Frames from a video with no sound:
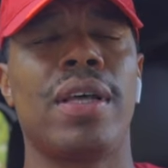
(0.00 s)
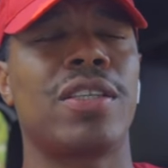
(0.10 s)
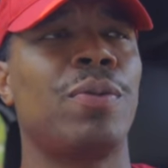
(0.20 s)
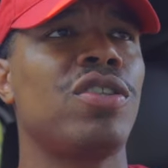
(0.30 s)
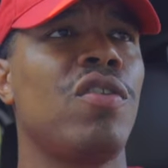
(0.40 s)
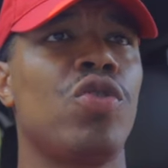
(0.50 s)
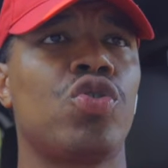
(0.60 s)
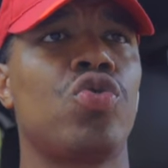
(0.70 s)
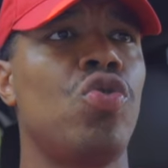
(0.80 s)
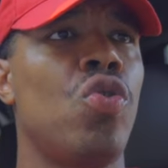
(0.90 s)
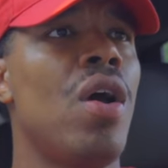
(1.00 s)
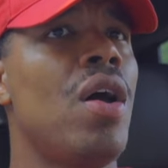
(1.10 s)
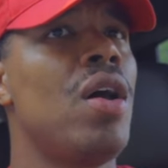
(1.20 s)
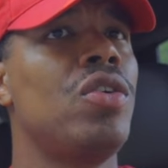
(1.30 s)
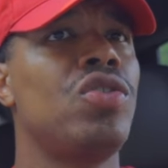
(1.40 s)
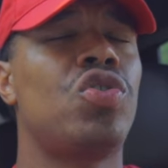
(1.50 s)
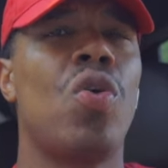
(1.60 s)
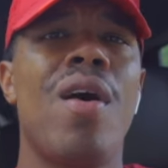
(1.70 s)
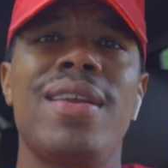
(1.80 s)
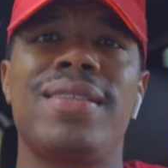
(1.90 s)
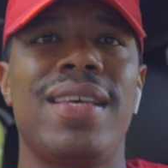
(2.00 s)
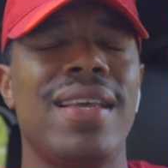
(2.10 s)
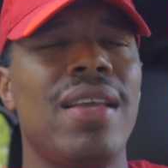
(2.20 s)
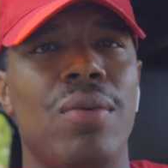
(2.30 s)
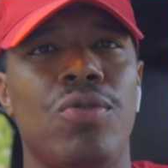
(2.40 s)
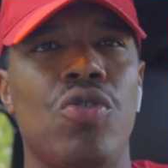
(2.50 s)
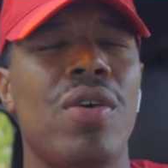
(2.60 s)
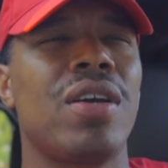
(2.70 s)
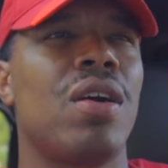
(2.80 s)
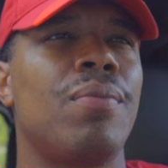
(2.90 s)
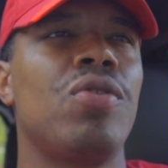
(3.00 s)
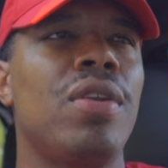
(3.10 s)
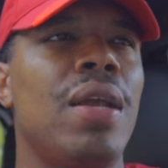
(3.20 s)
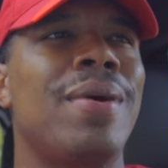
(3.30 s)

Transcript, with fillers: Like, especially if you're in school, join a team, join a community.